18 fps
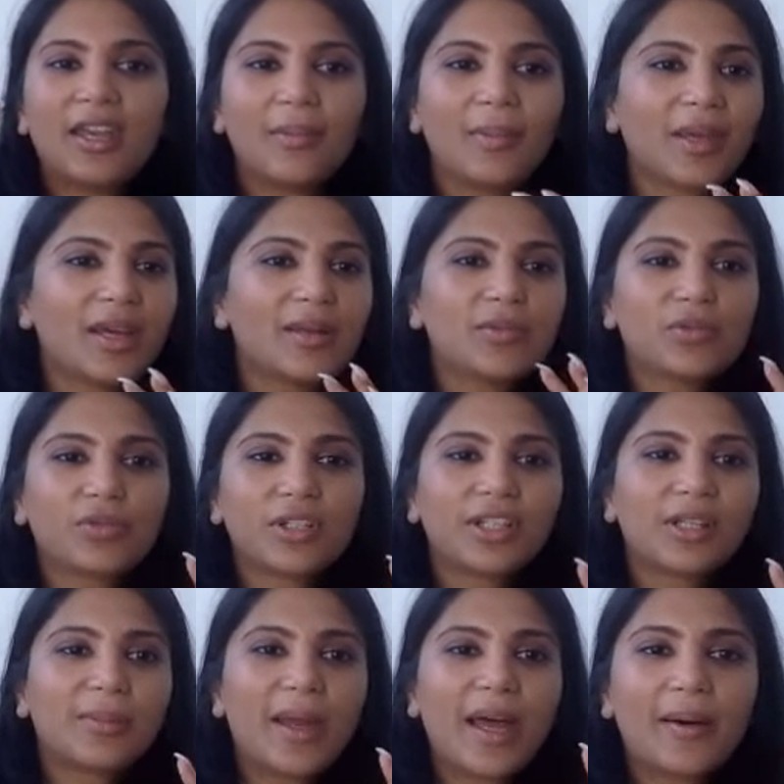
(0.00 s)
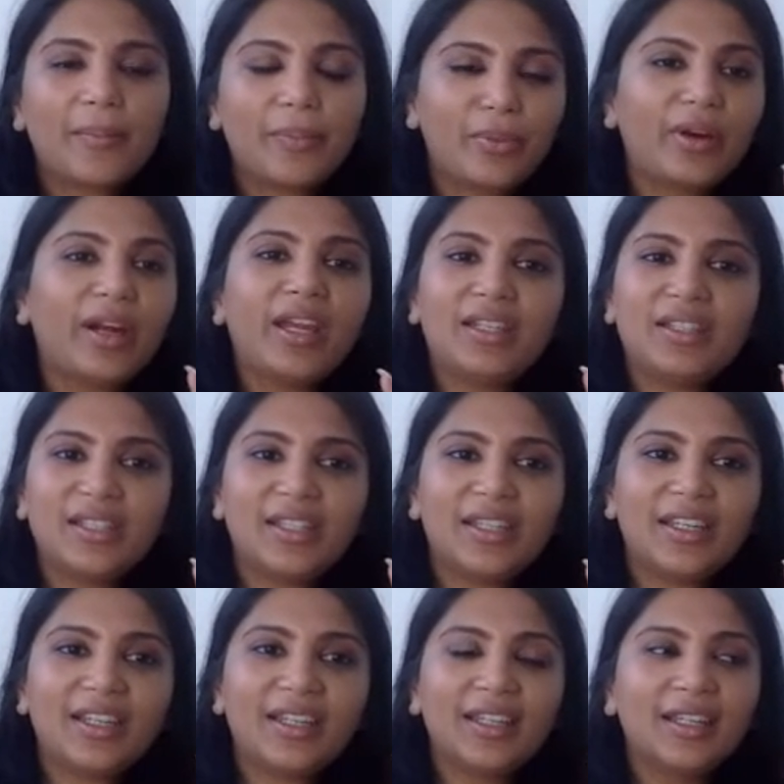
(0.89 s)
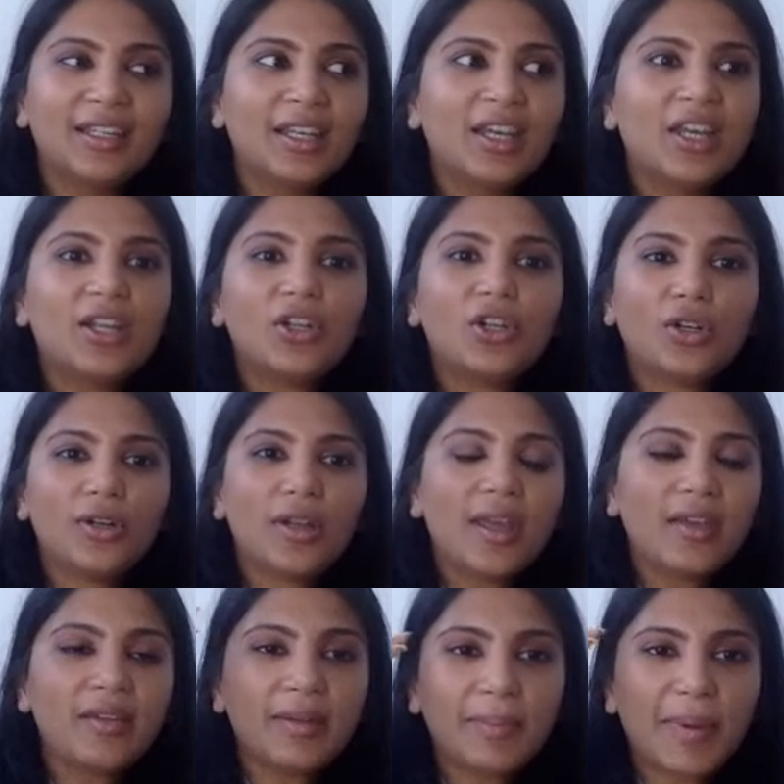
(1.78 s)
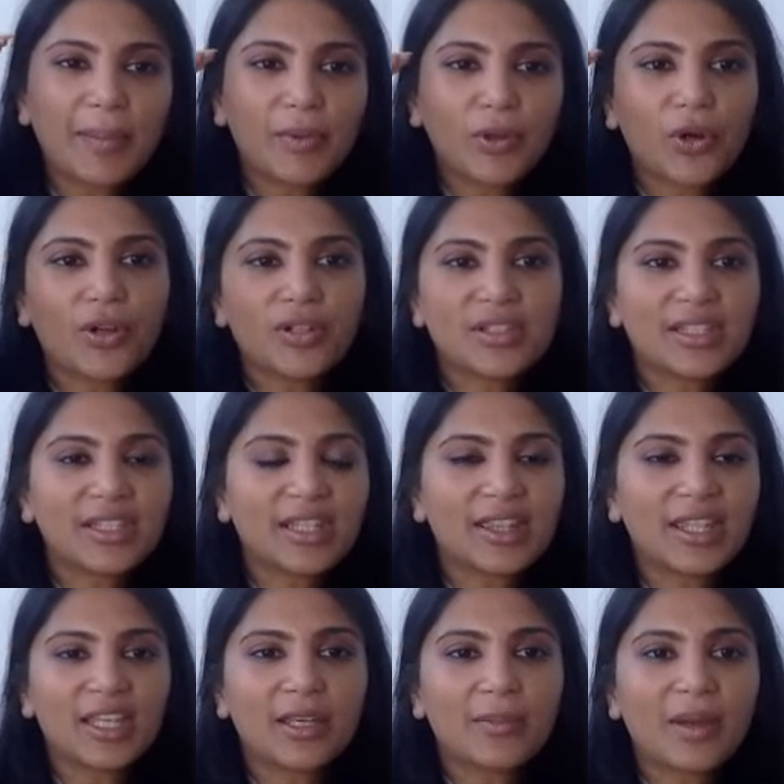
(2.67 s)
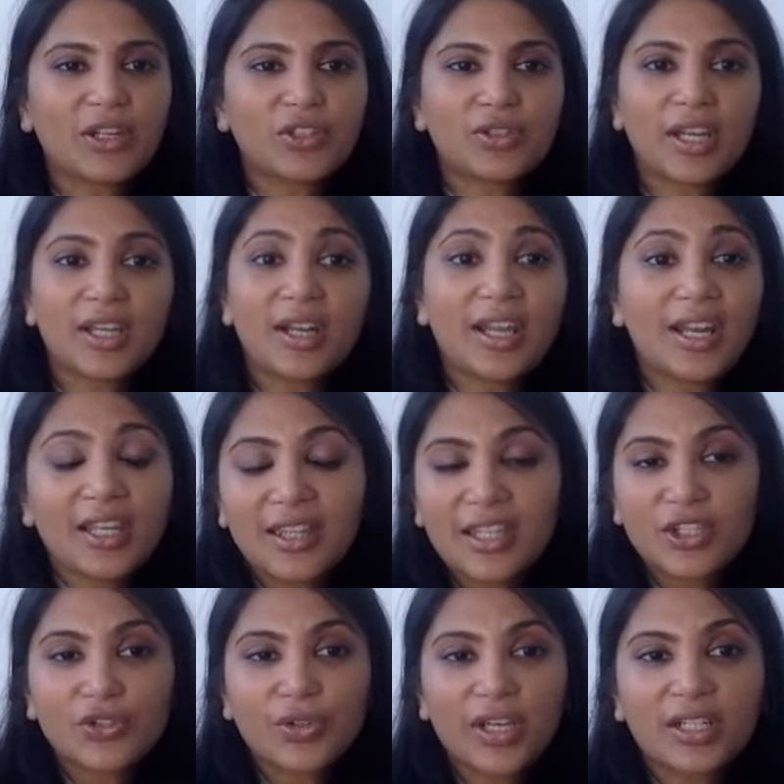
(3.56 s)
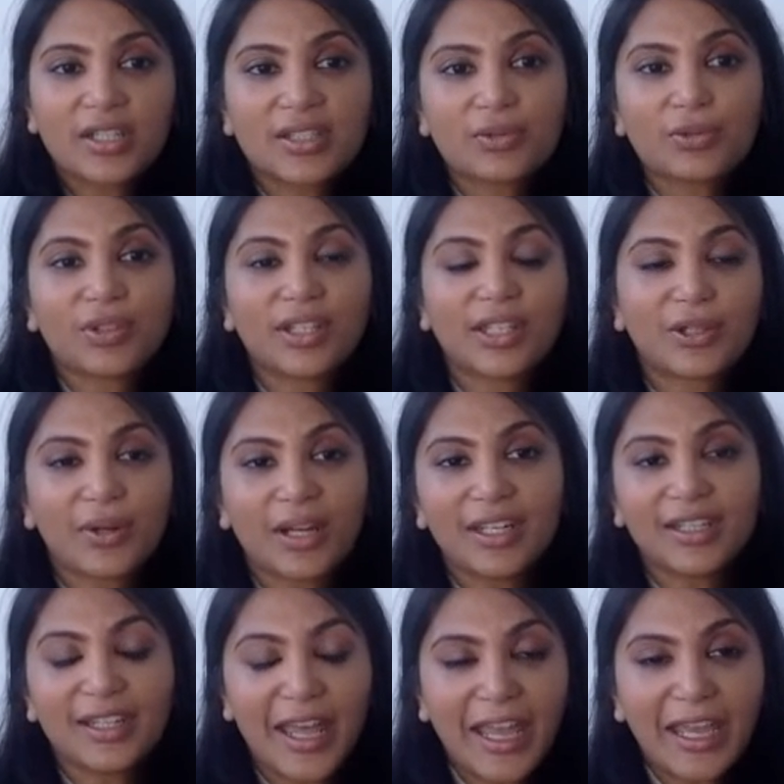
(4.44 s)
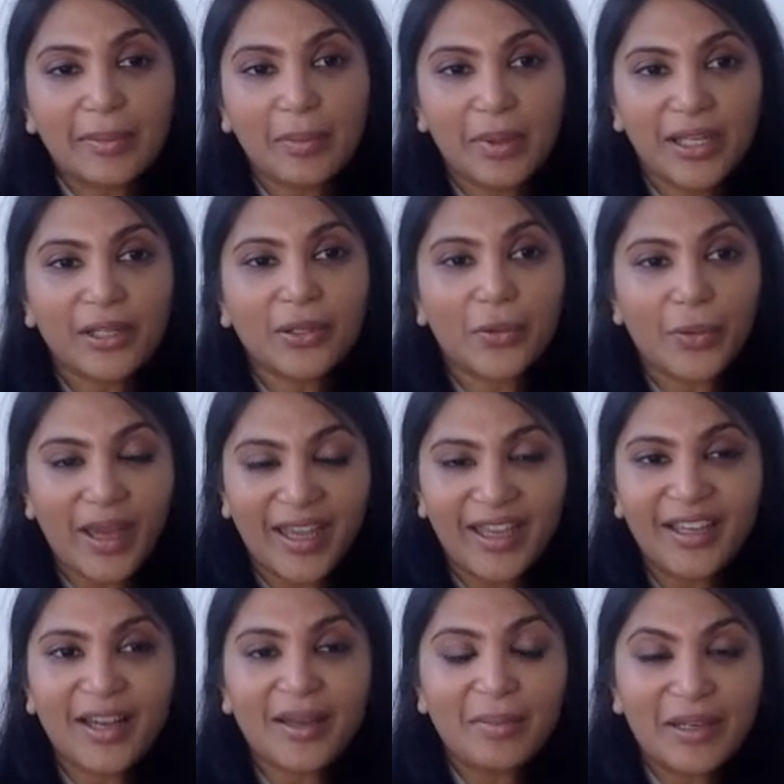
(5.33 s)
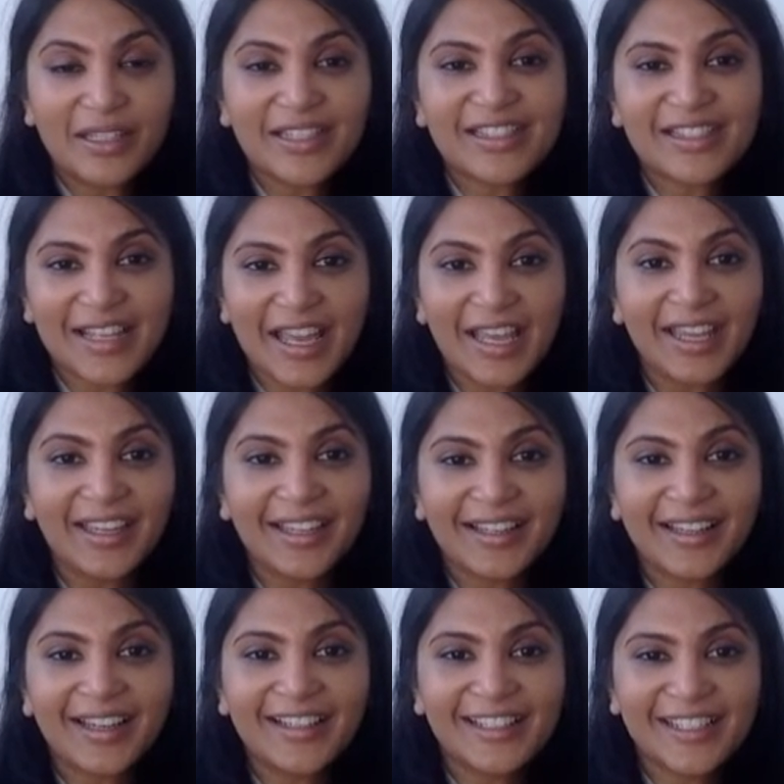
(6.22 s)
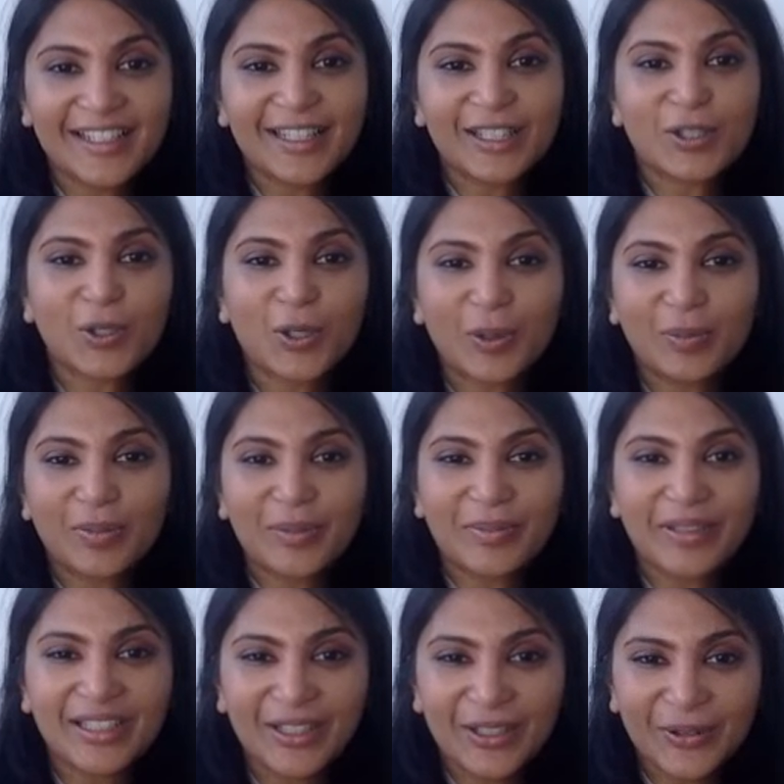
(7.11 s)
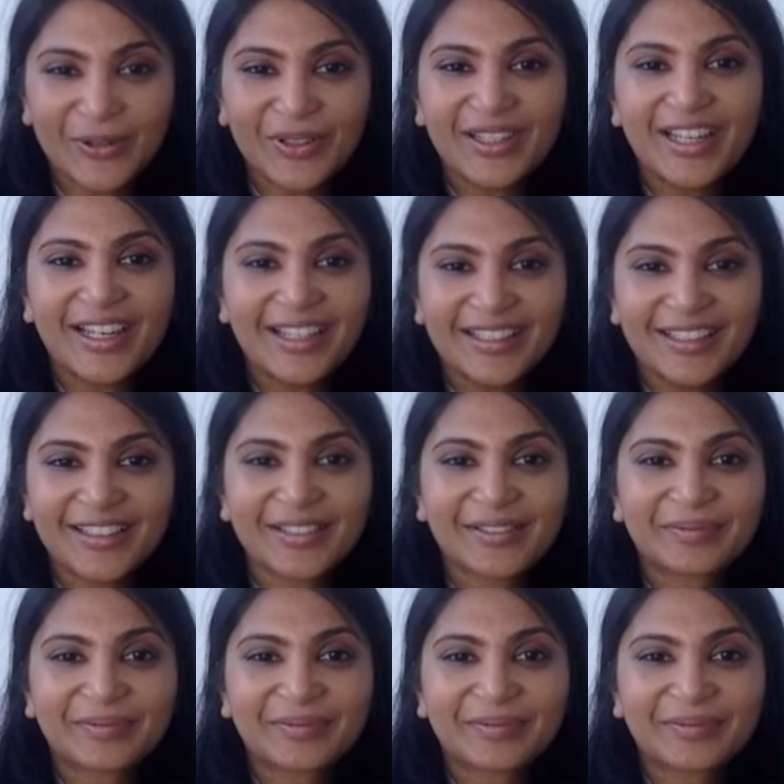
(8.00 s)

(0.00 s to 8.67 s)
becomes really about branding and people constantly thinking about Treiner. And I think Trainer's a really great name, by the way, I must say. I didn't get to compliment you on that.